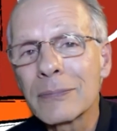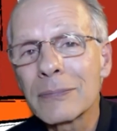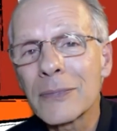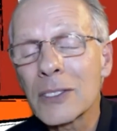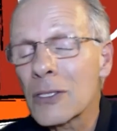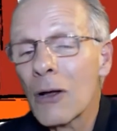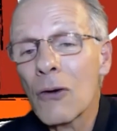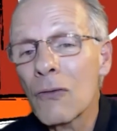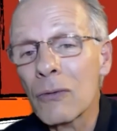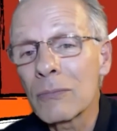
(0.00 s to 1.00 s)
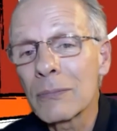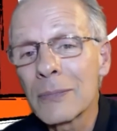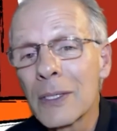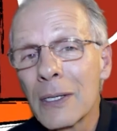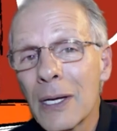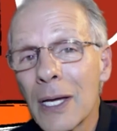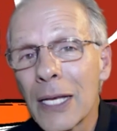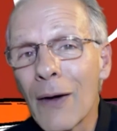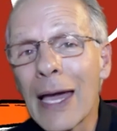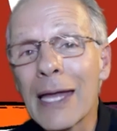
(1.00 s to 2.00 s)
It's all over.
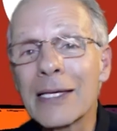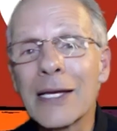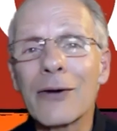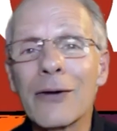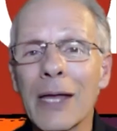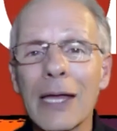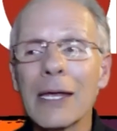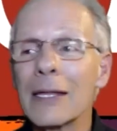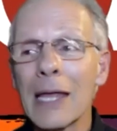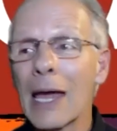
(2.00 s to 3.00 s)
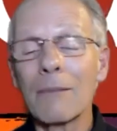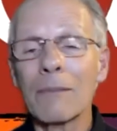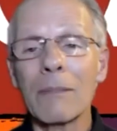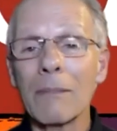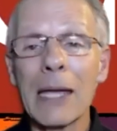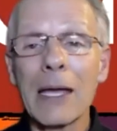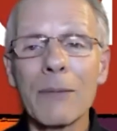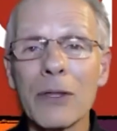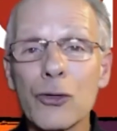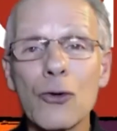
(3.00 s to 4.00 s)
Now I got to tell you, it did that. My
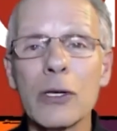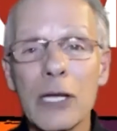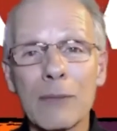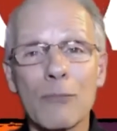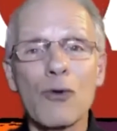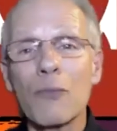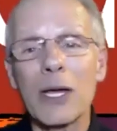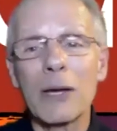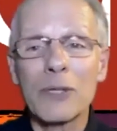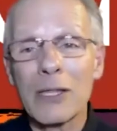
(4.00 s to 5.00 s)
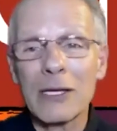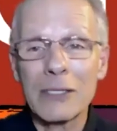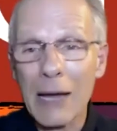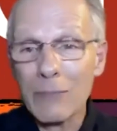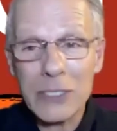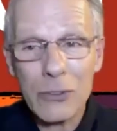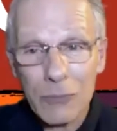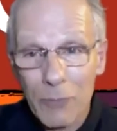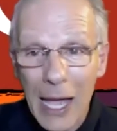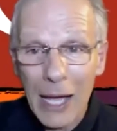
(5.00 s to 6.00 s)
coming through, it didn't move me up the list. I'm still
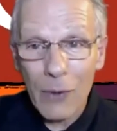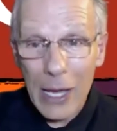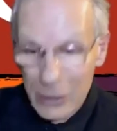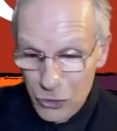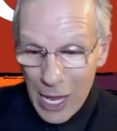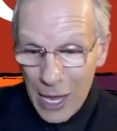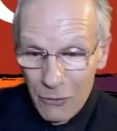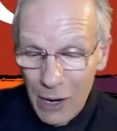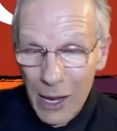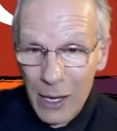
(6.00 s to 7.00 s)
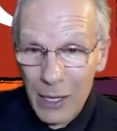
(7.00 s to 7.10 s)
in back riding drag, right?